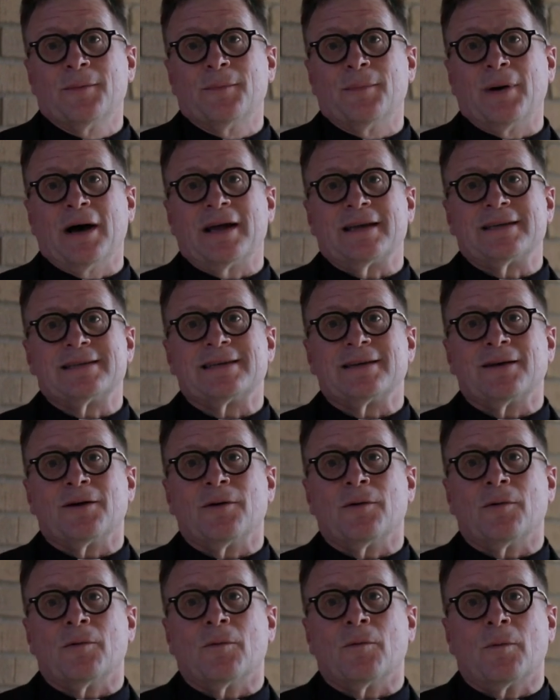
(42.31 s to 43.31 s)
But
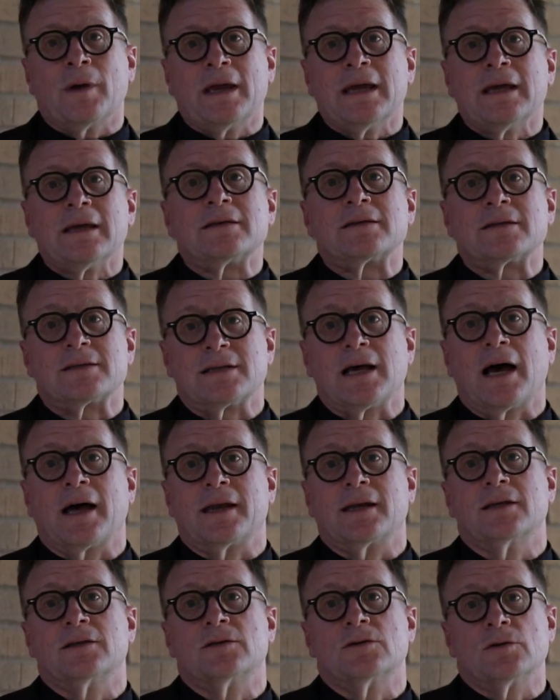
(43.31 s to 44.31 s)
we
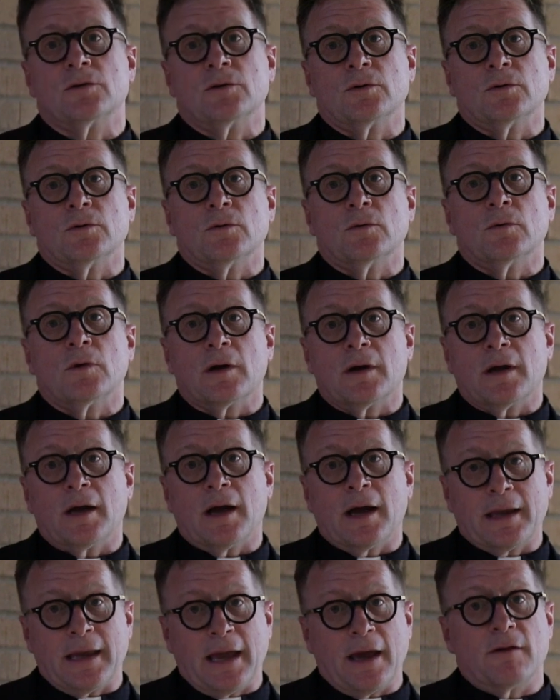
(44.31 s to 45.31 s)
decided to,
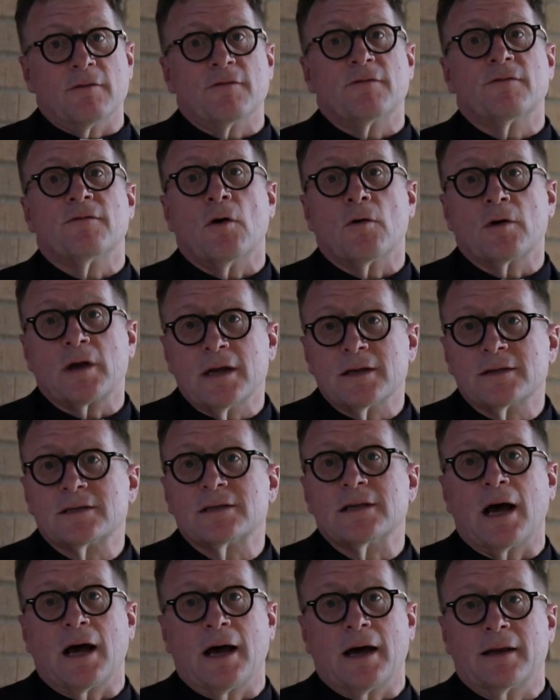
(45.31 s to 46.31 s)
again,
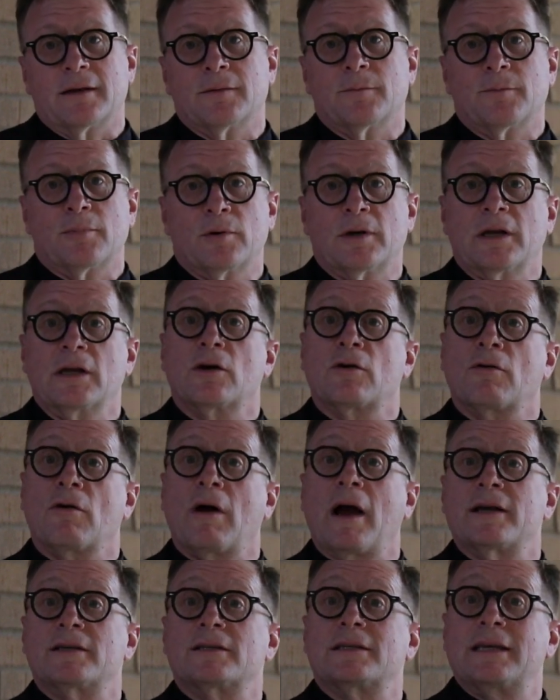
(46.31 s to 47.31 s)
focus on putting
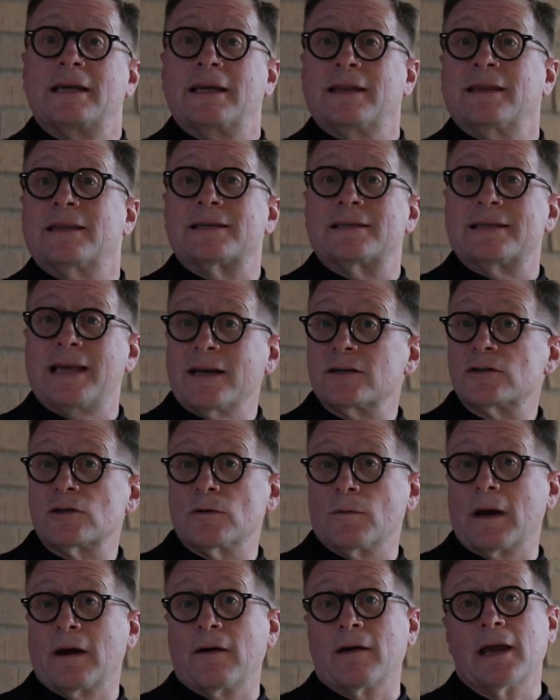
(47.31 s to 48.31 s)
Christ in the
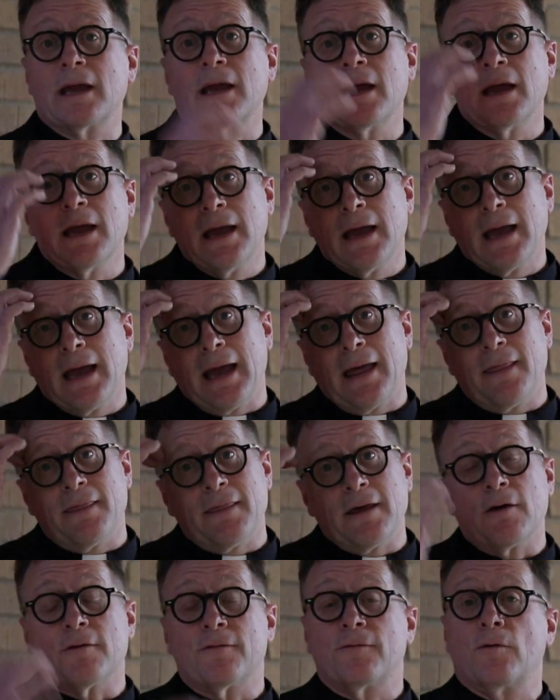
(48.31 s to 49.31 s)
sanctuary,
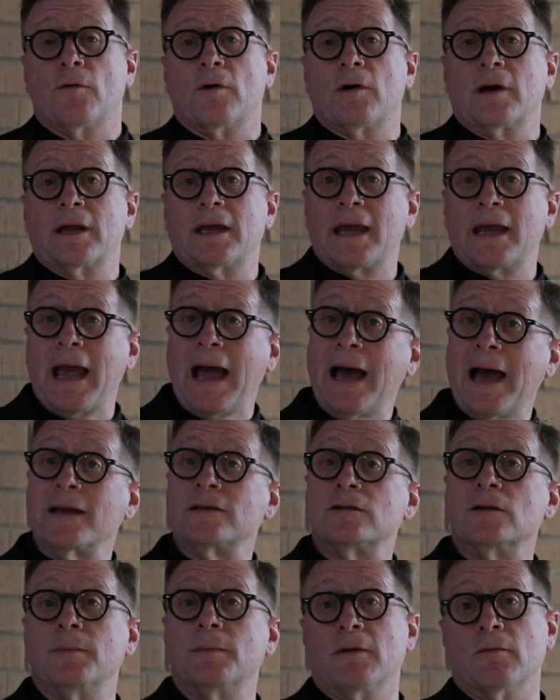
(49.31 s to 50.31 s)
and therefore he
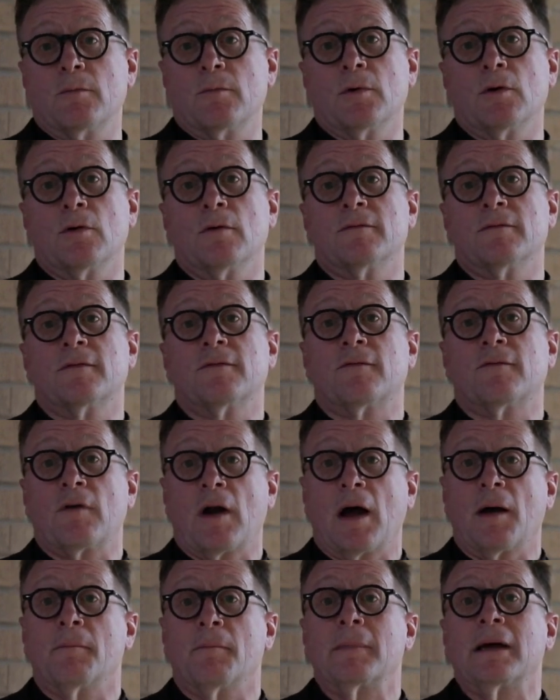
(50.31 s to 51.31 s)
had to be removed
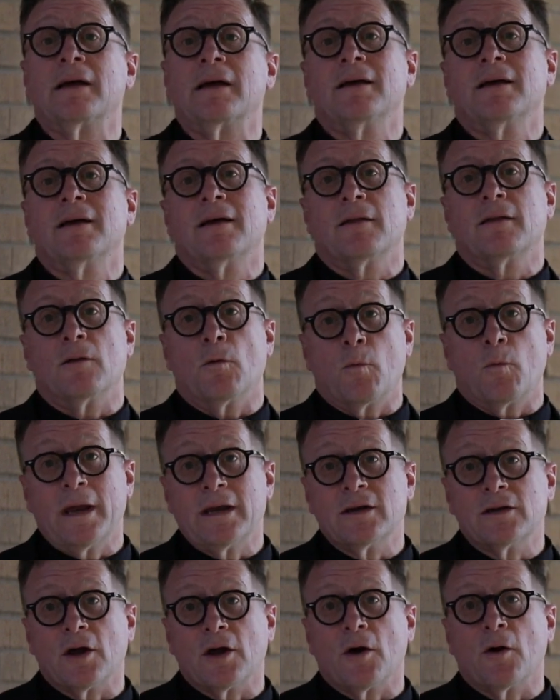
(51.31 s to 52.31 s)
from the
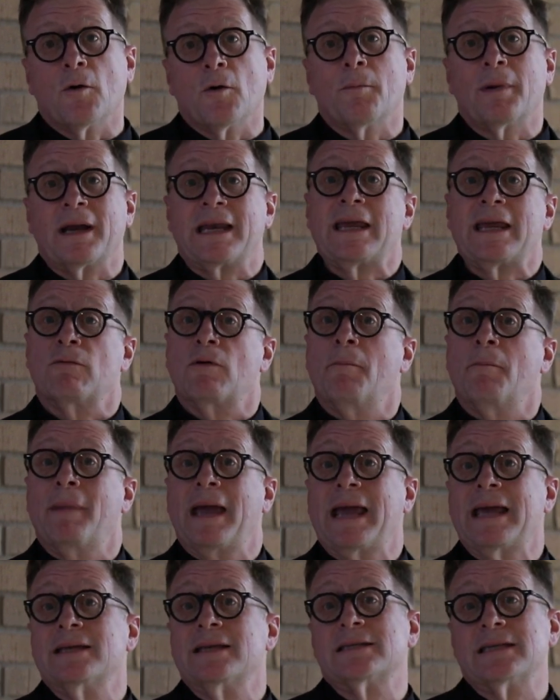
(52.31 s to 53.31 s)
window, but he
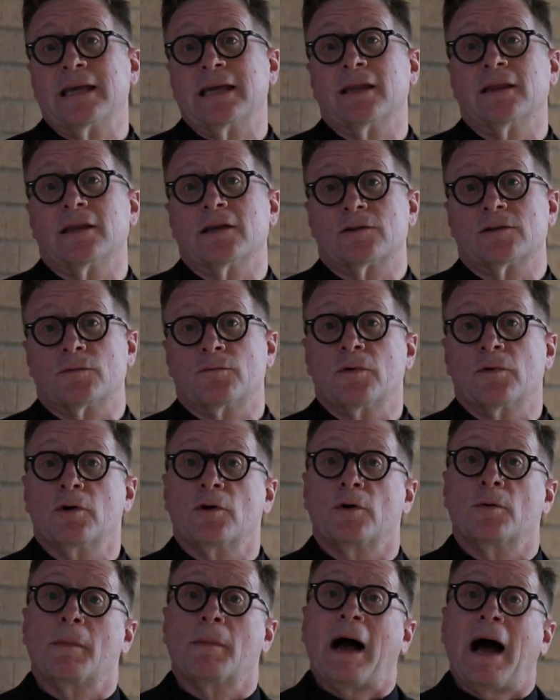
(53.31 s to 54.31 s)
remains in this
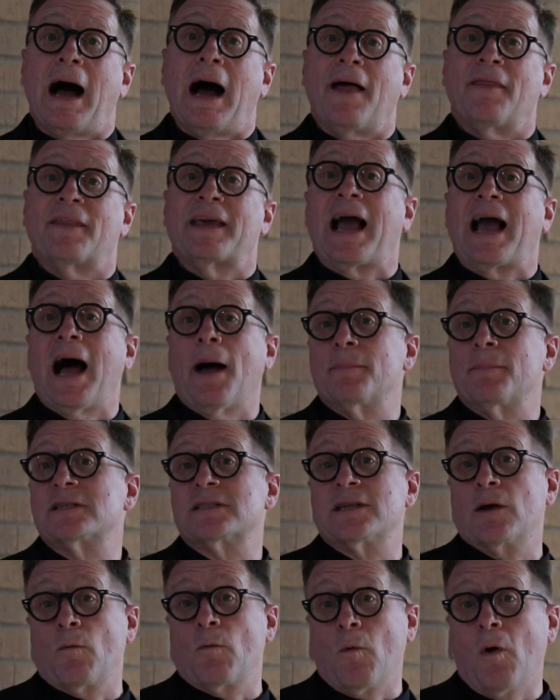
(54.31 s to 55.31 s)
room on the
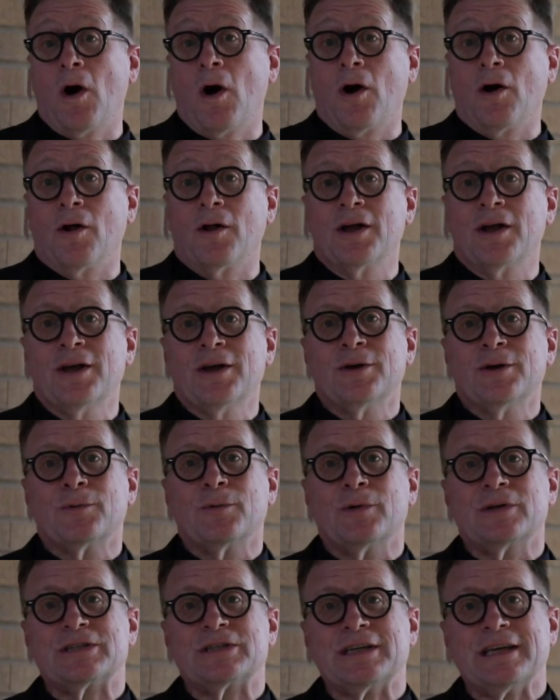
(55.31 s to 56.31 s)
opposite wall,
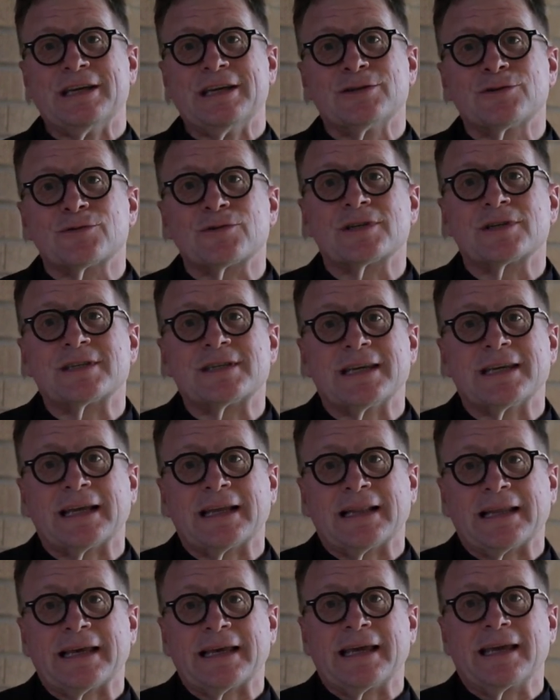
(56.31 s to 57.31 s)
which
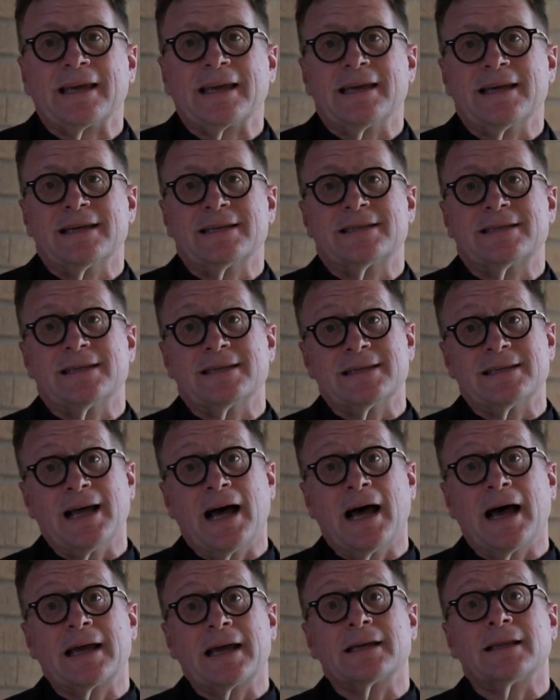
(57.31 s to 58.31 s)
interestingly is
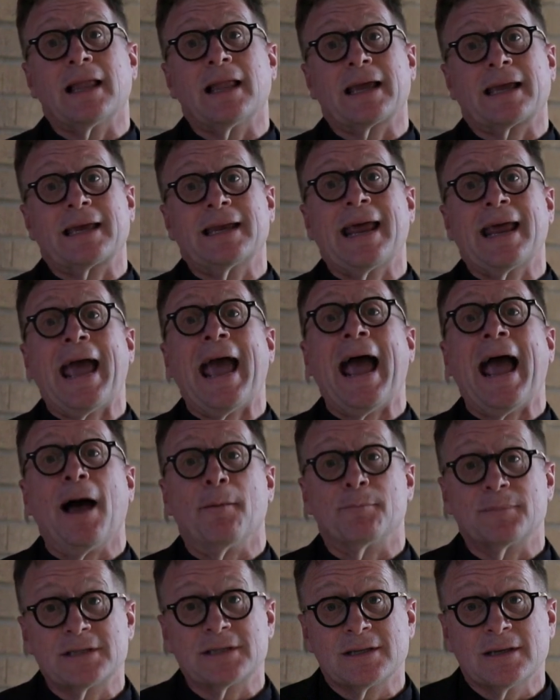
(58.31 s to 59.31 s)
designed like an
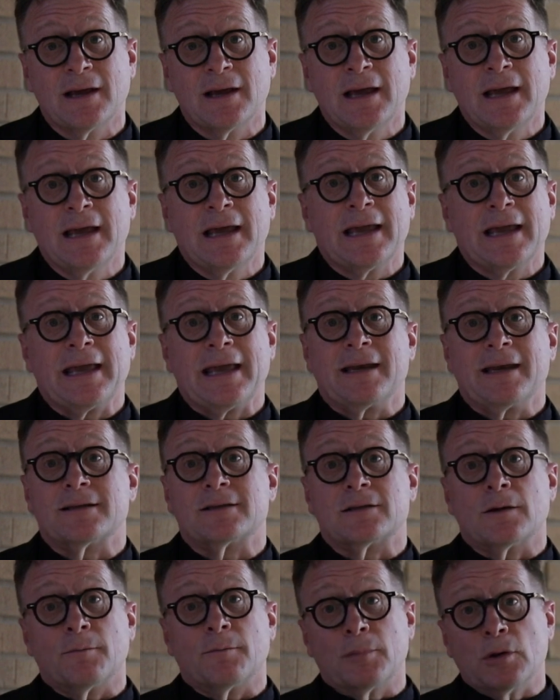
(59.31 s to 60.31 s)
apse. It
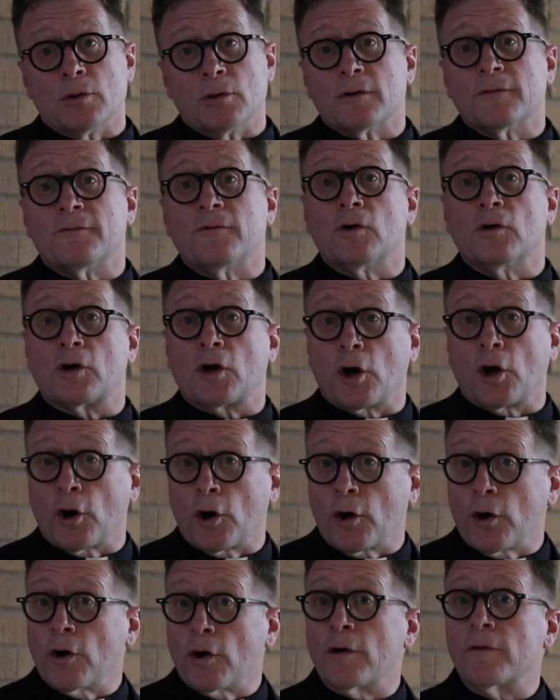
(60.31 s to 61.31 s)
is a beautiful
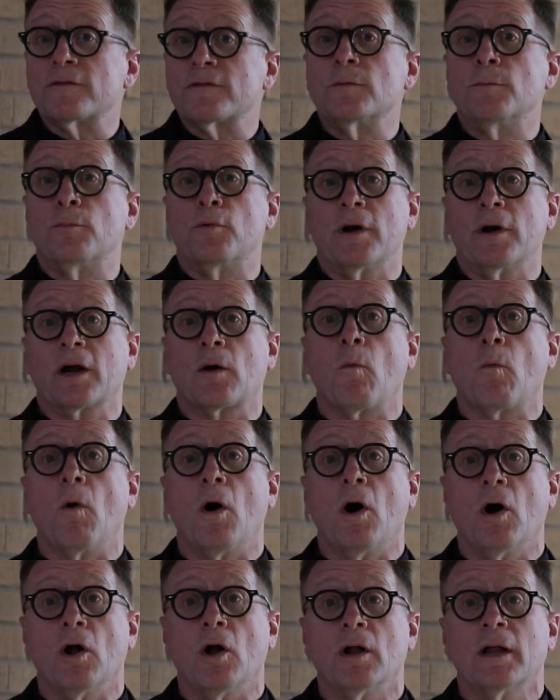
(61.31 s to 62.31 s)
curved brick
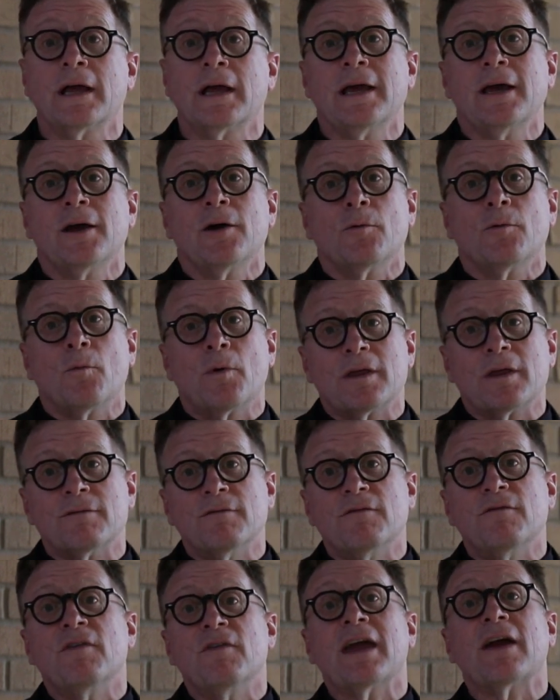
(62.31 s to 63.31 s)
wall with
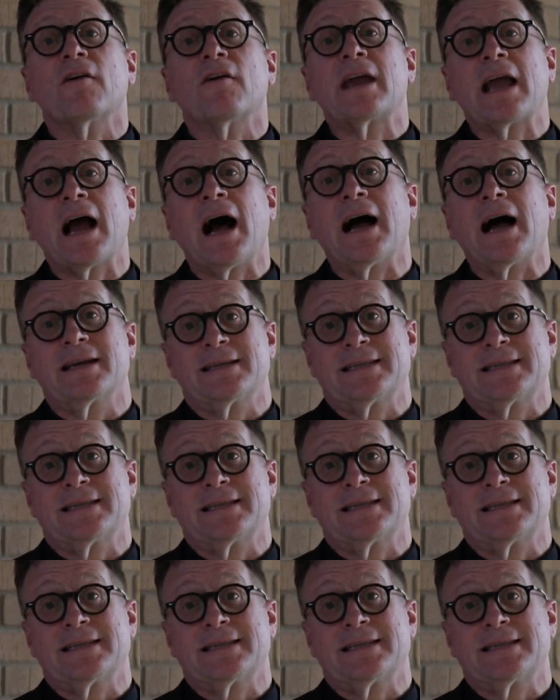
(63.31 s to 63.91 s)
very high